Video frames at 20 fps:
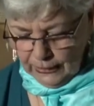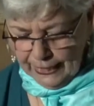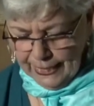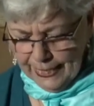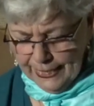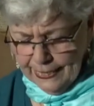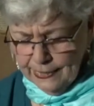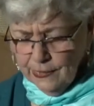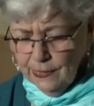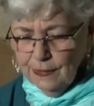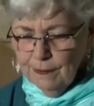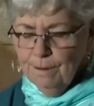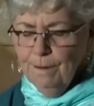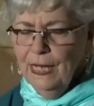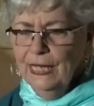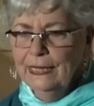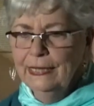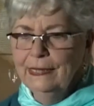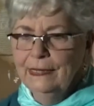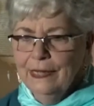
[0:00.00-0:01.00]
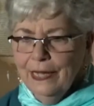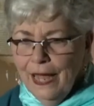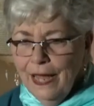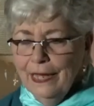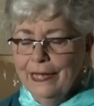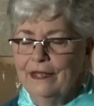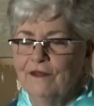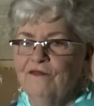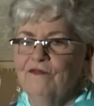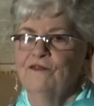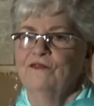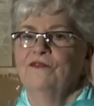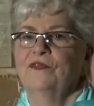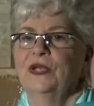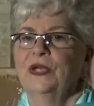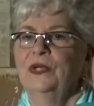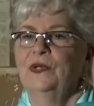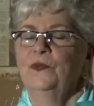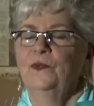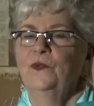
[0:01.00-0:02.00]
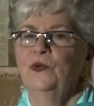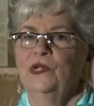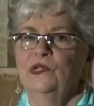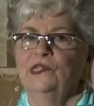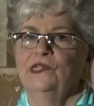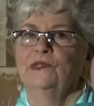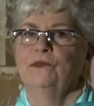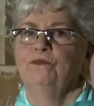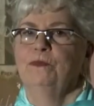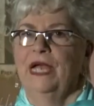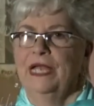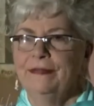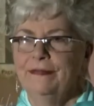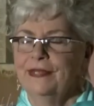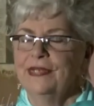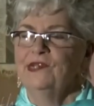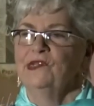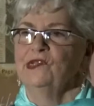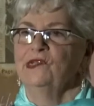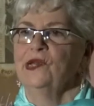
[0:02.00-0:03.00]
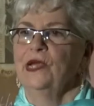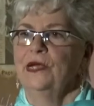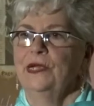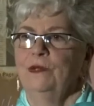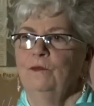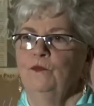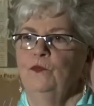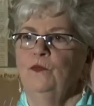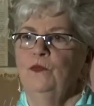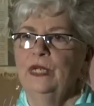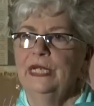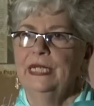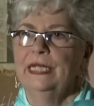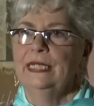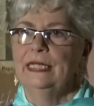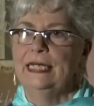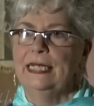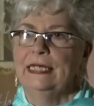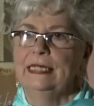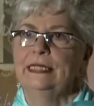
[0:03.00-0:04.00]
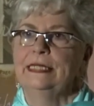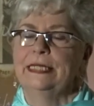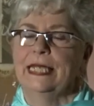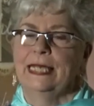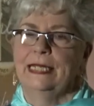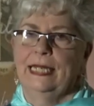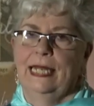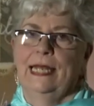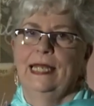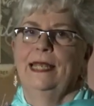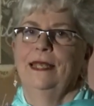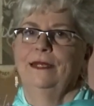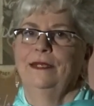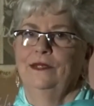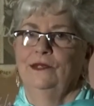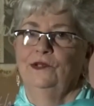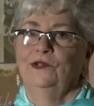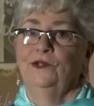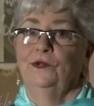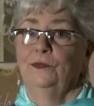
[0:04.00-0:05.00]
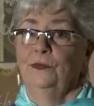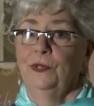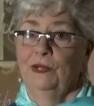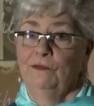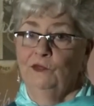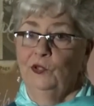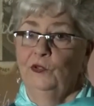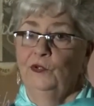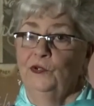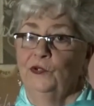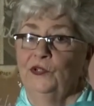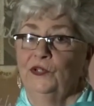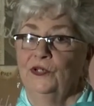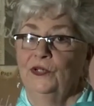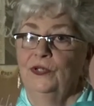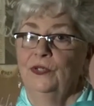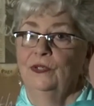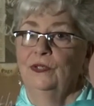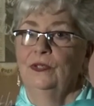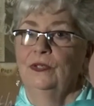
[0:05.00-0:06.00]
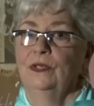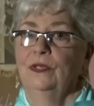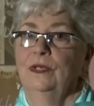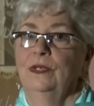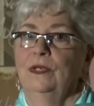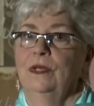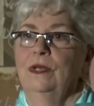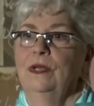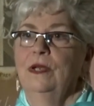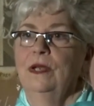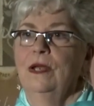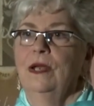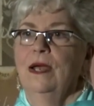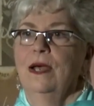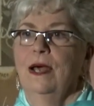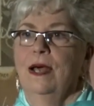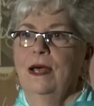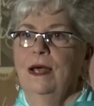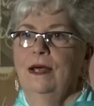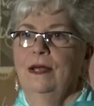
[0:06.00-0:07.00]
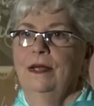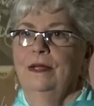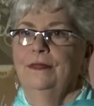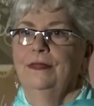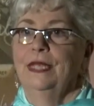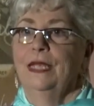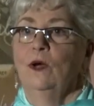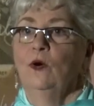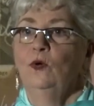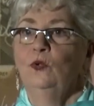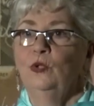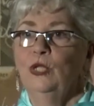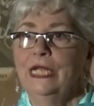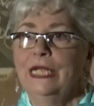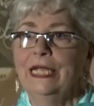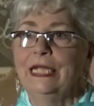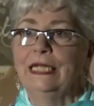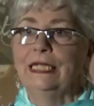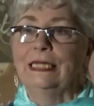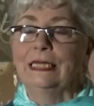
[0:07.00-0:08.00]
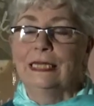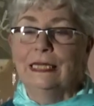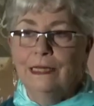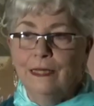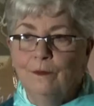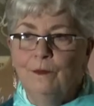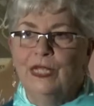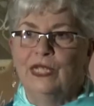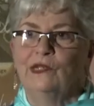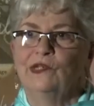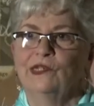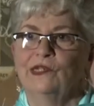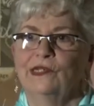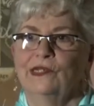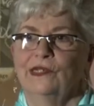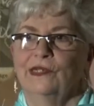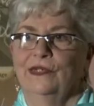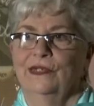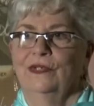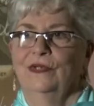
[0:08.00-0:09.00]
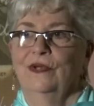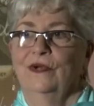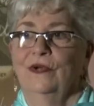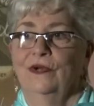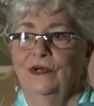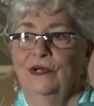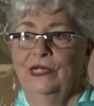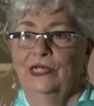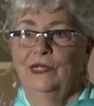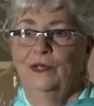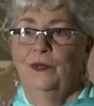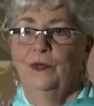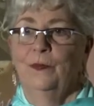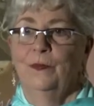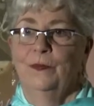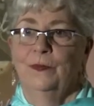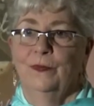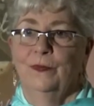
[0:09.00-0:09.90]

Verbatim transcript: and my life was by this time really dedicated to revolution. Uh, the only limits on